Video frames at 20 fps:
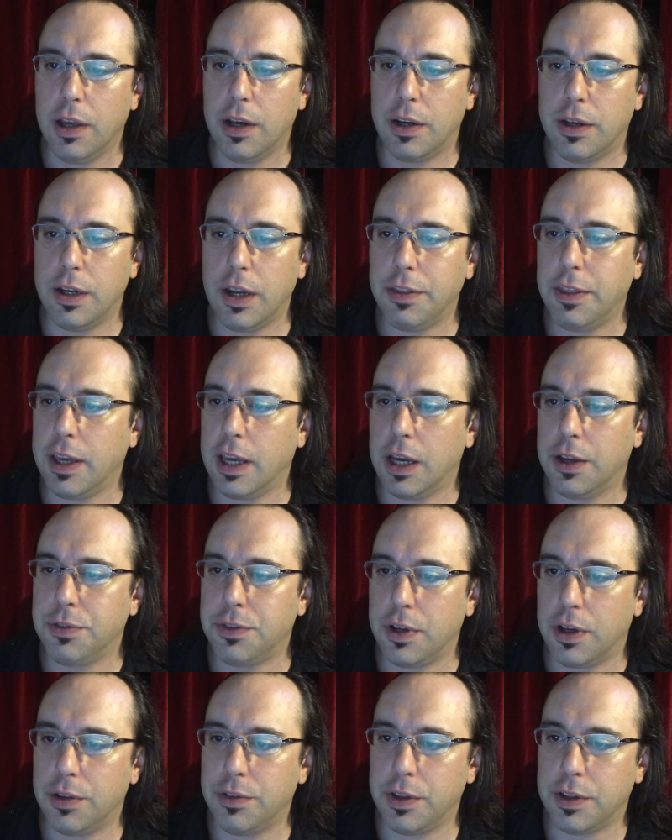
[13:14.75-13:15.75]
nothing out
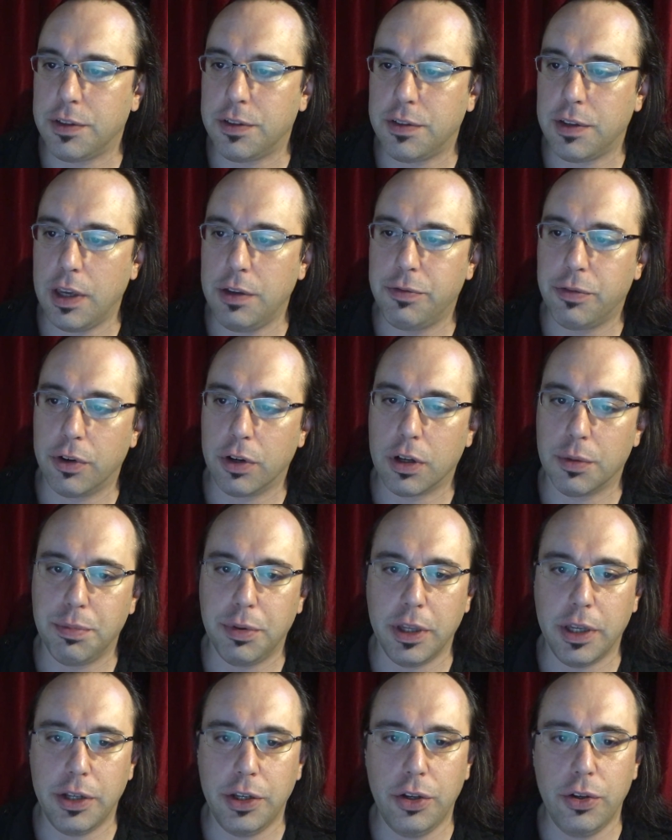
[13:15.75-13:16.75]
there that's safe for a
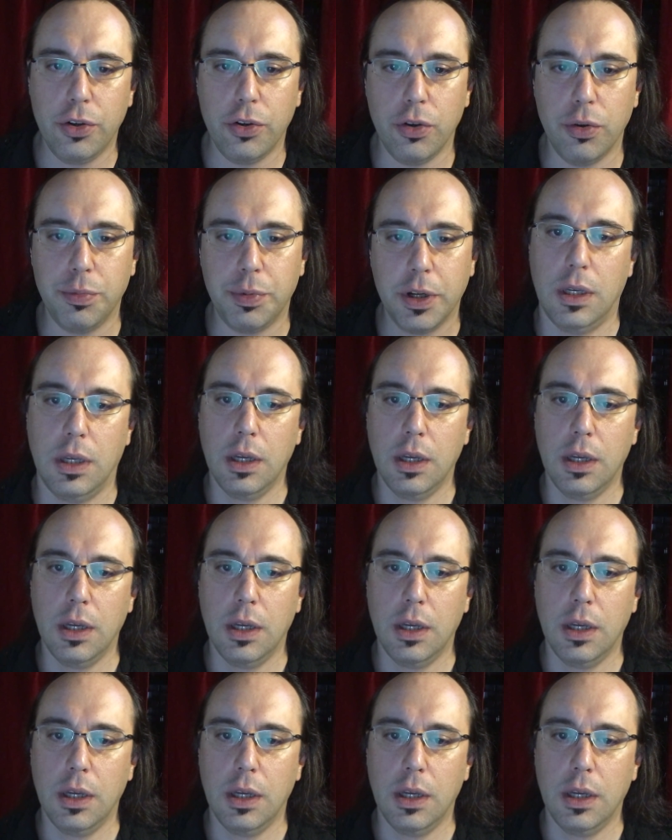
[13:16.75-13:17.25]
complete noob.